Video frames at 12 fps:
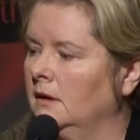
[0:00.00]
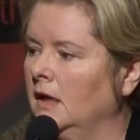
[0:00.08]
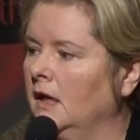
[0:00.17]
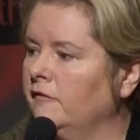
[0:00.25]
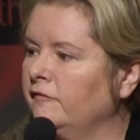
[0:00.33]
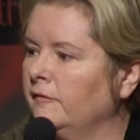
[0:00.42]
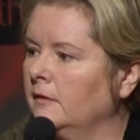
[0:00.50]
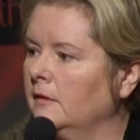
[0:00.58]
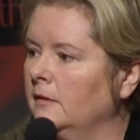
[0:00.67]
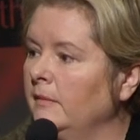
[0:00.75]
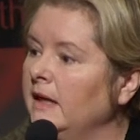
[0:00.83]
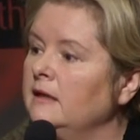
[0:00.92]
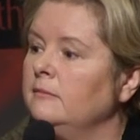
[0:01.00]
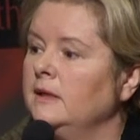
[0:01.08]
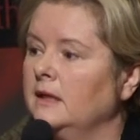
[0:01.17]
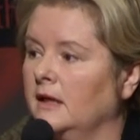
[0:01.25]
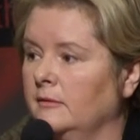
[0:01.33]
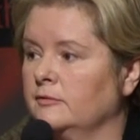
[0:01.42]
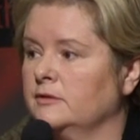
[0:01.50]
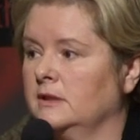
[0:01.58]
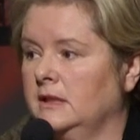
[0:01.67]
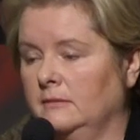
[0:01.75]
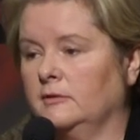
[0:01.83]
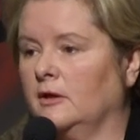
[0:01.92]
have made me able to
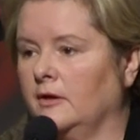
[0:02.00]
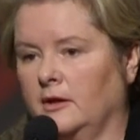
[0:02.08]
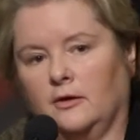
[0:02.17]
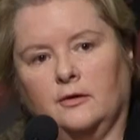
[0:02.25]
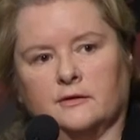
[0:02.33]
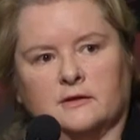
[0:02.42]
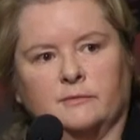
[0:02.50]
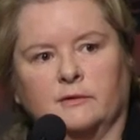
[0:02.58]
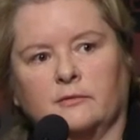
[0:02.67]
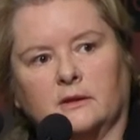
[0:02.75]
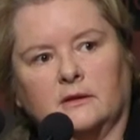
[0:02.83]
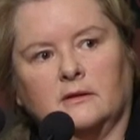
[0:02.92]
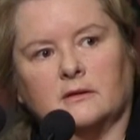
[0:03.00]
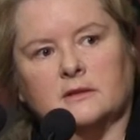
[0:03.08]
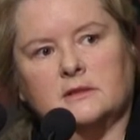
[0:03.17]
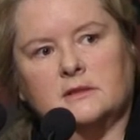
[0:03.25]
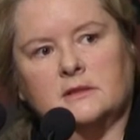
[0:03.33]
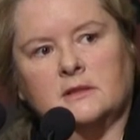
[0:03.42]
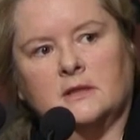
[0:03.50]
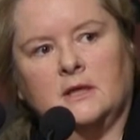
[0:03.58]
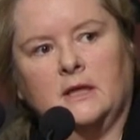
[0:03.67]
keep going on, to be really honest.